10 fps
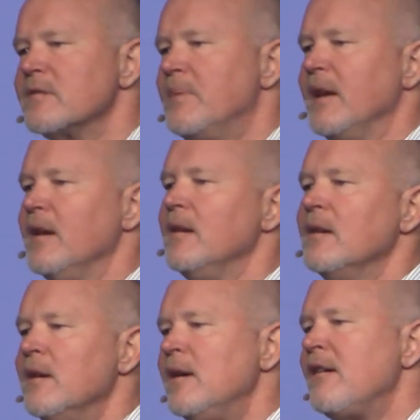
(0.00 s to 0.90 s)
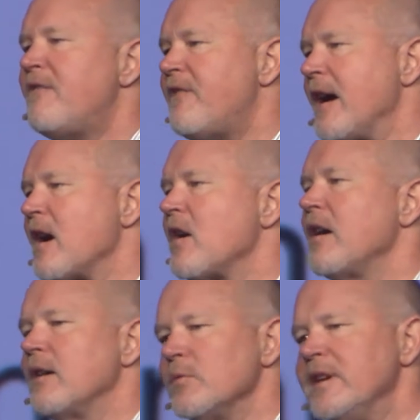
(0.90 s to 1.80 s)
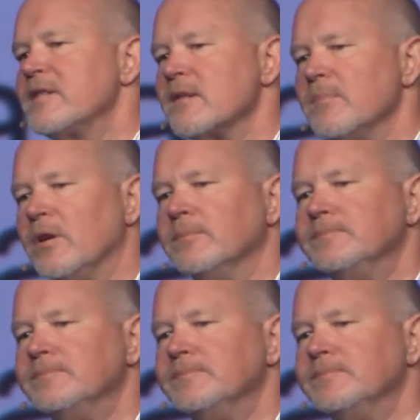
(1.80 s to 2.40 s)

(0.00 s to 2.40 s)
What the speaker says: be fair and reasonable.